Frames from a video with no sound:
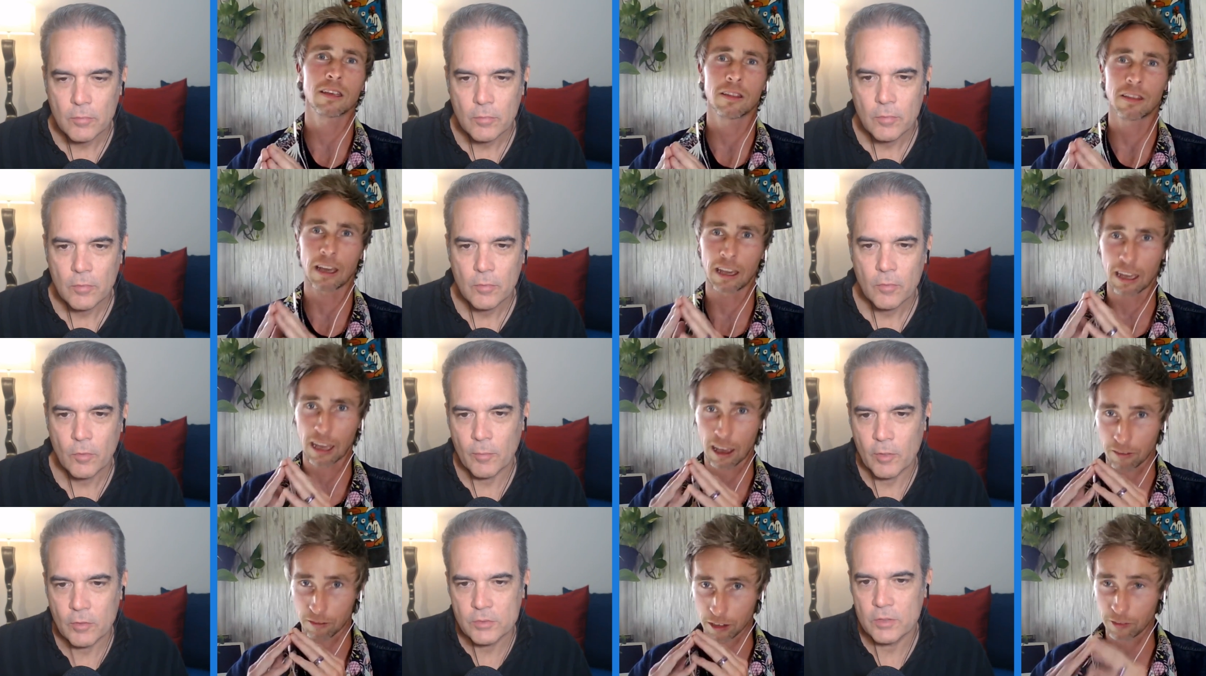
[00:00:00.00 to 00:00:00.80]
Speaker 1: they
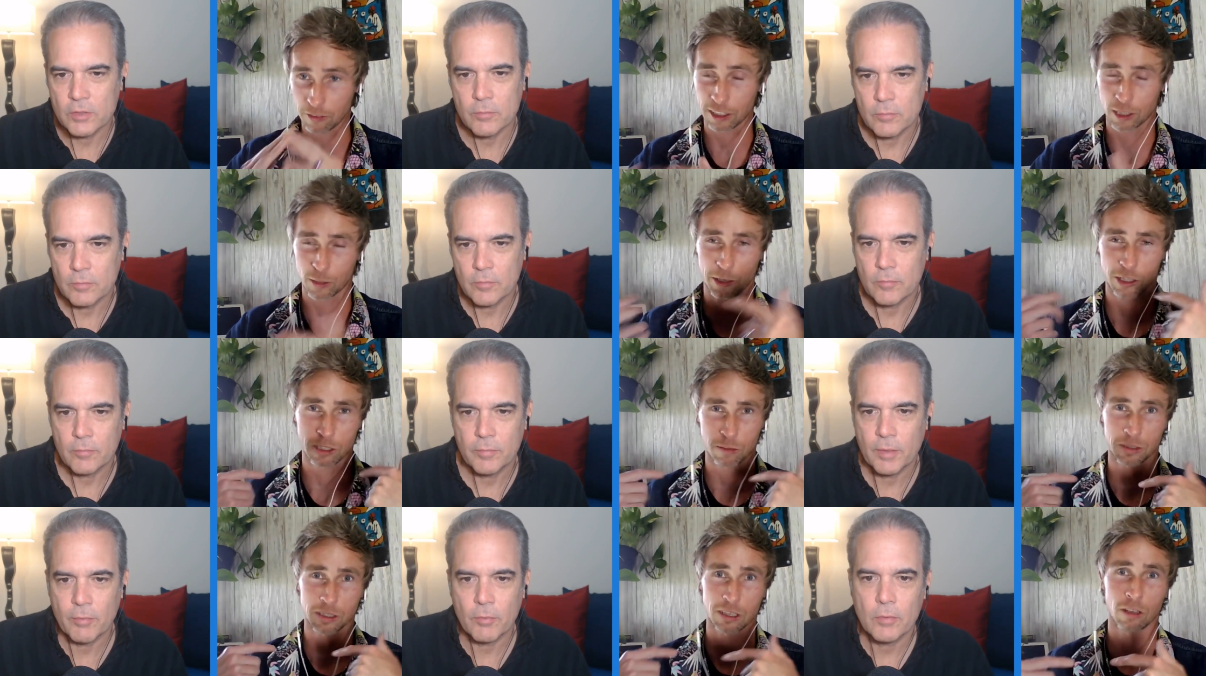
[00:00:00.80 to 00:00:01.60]
have lived experience
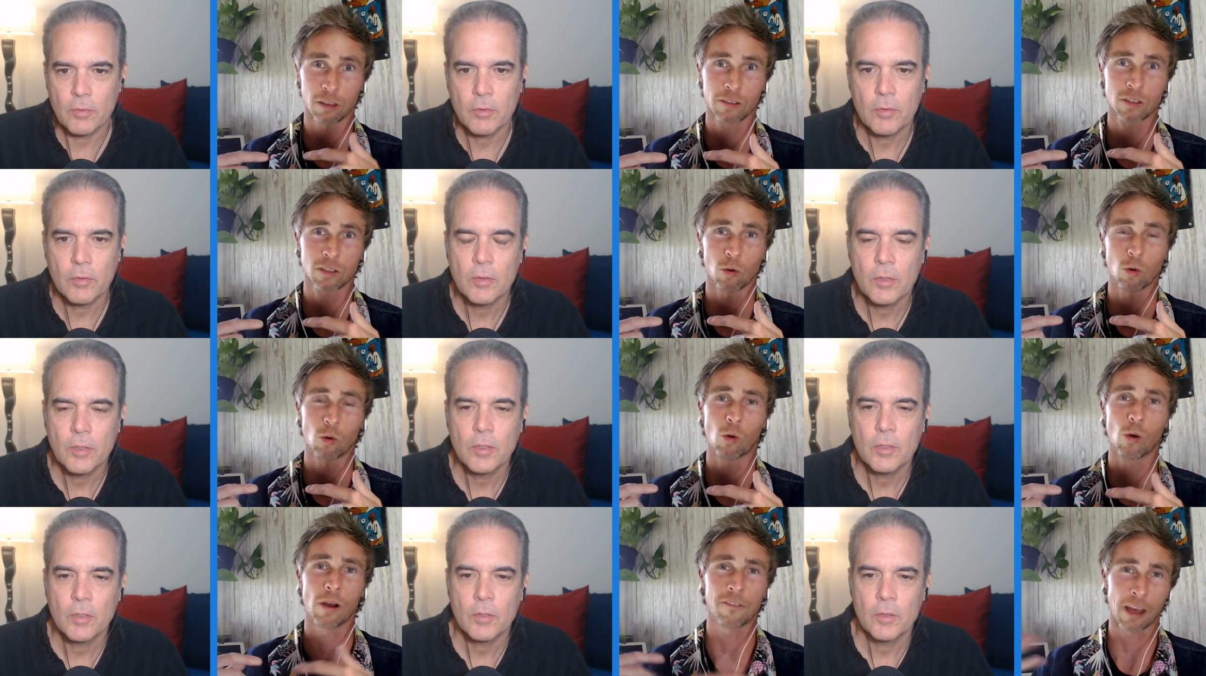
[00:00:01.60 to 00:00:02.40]
them? themselves
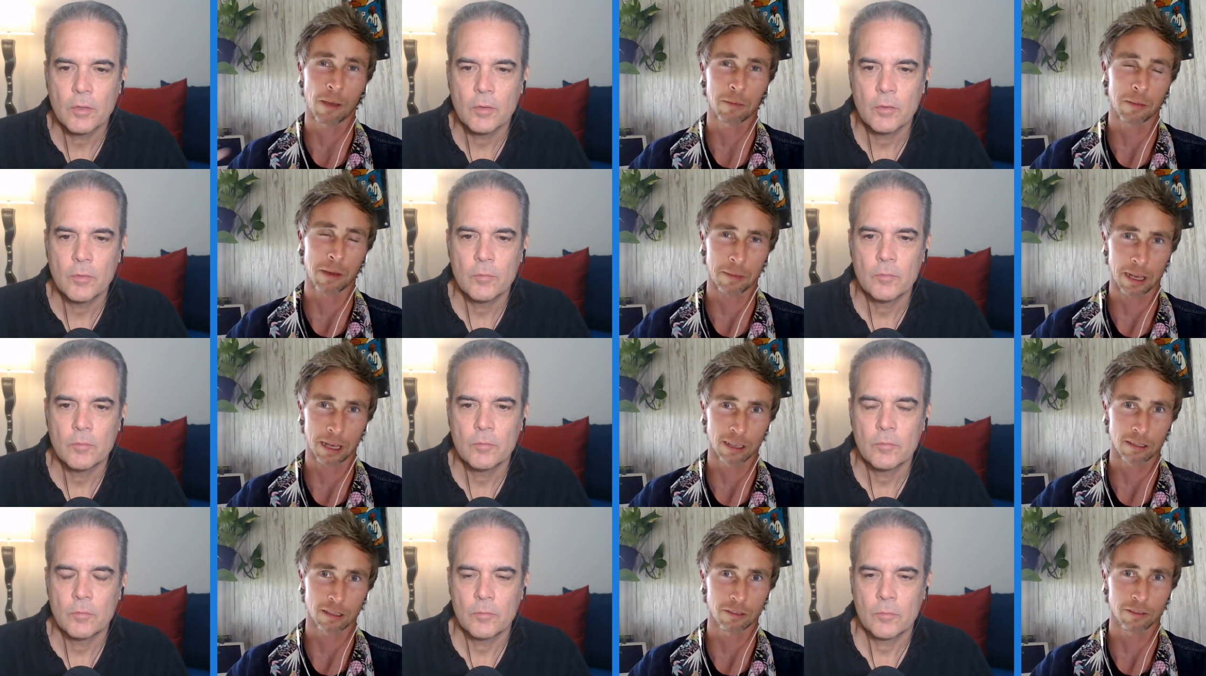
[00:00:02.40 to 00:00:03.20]
or a family member
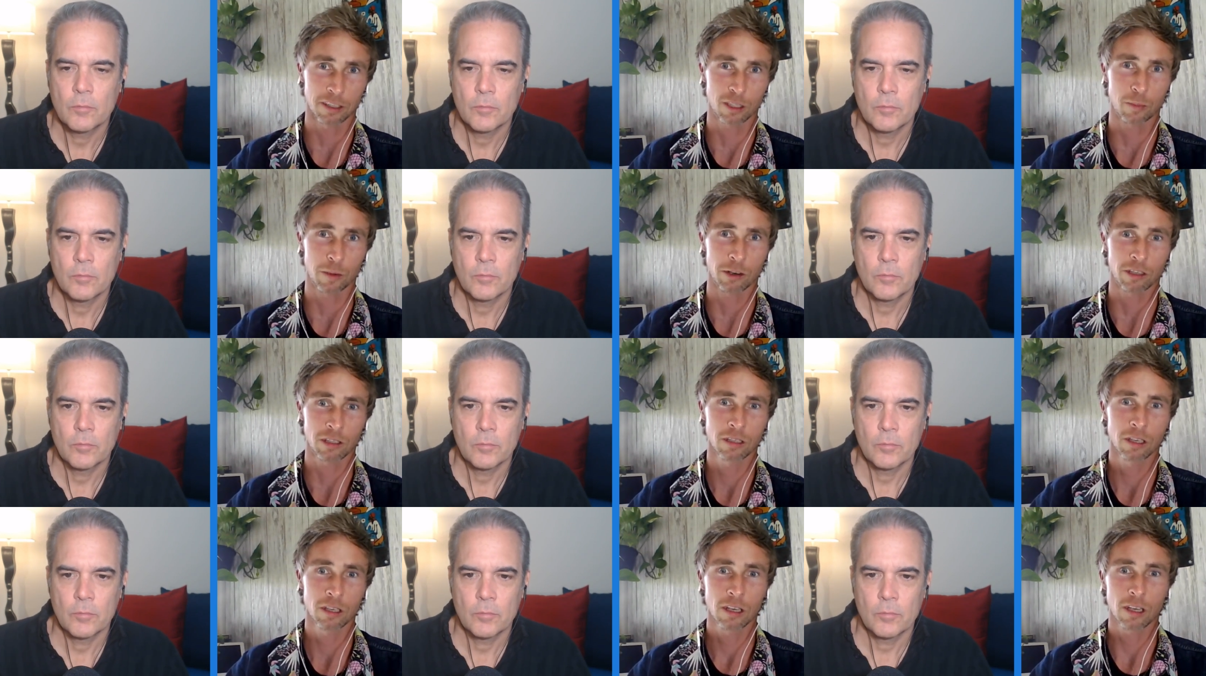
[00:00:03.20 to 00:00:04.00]
has lived experience.
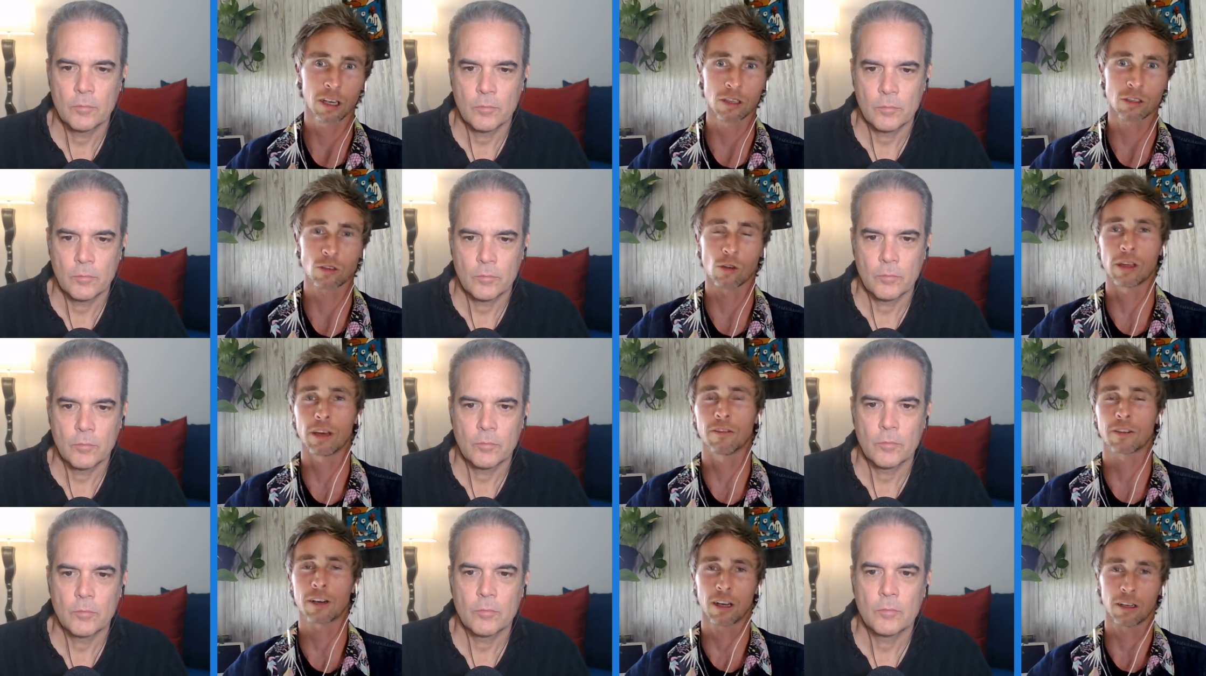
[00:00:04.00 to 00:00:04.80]
And so
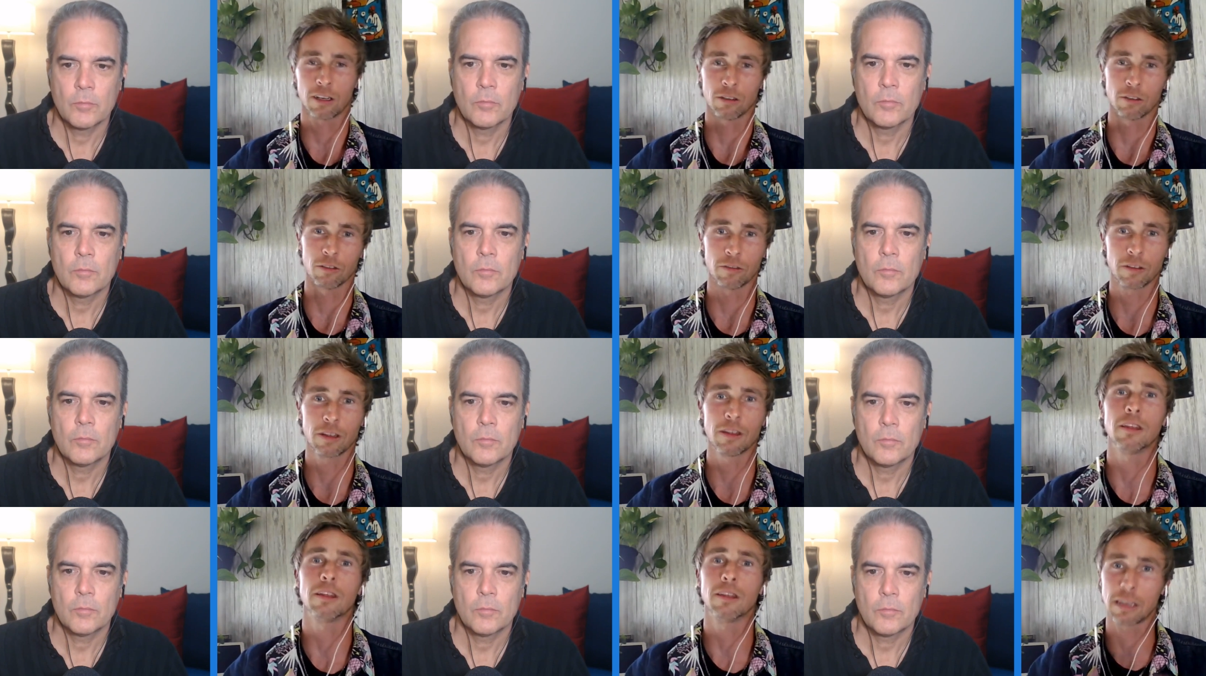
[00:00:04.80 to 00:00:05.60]
they've kind of
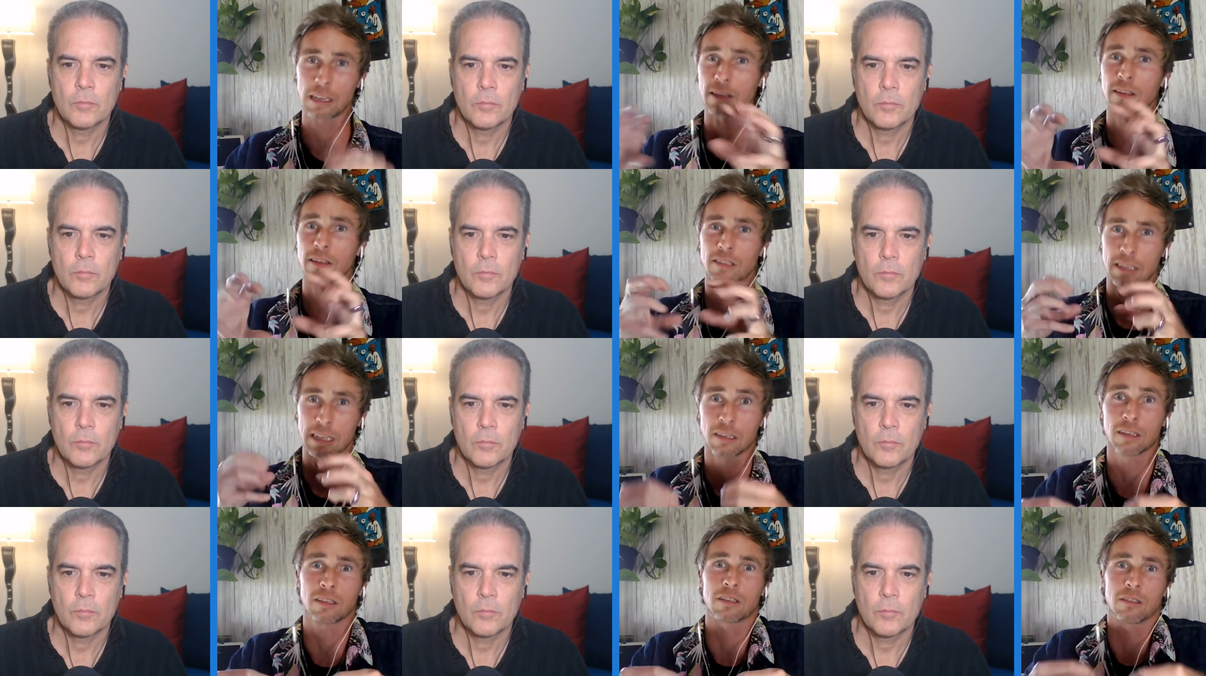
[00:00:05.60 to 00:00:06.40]
either seen
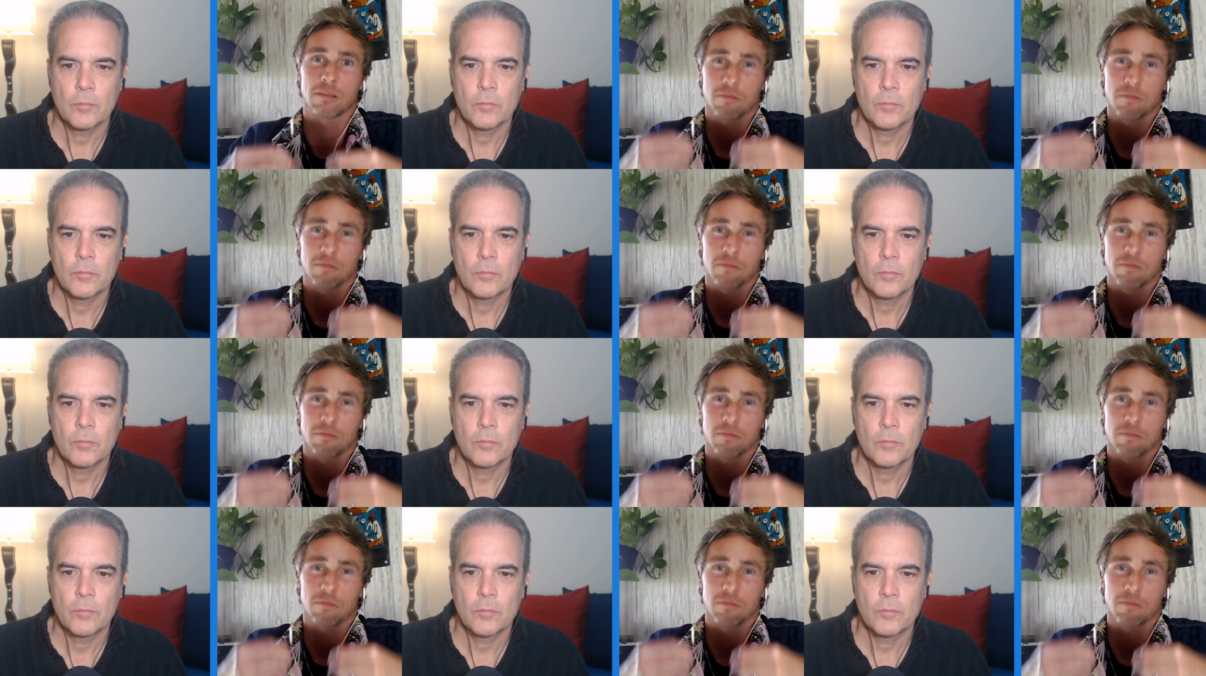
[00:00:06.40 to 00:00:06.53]
it